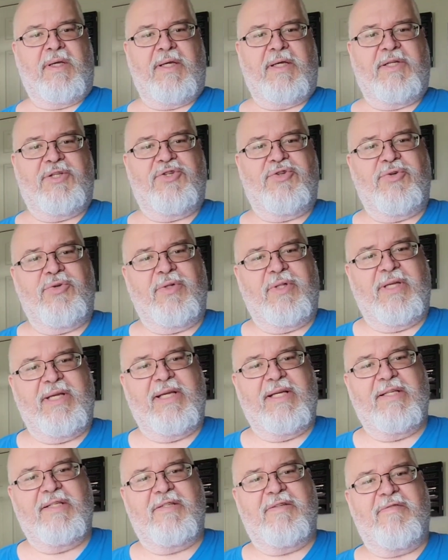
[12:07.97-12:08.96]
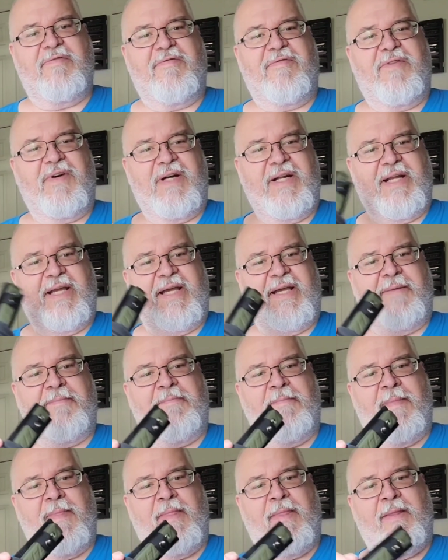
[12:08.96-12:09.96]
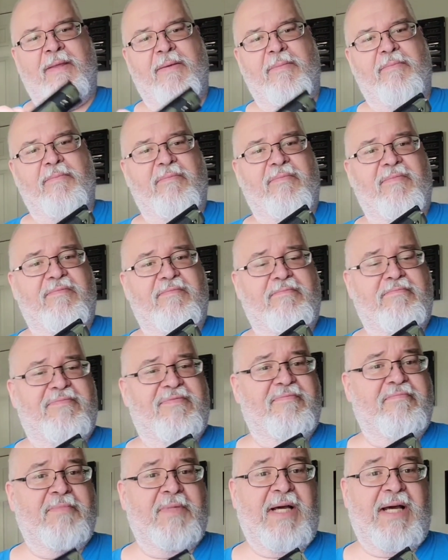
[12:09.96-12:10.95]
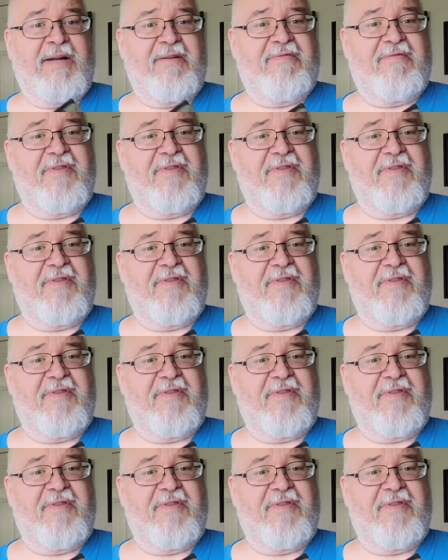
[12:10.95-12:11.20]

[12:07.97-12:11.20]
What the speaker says: It truly is funny, not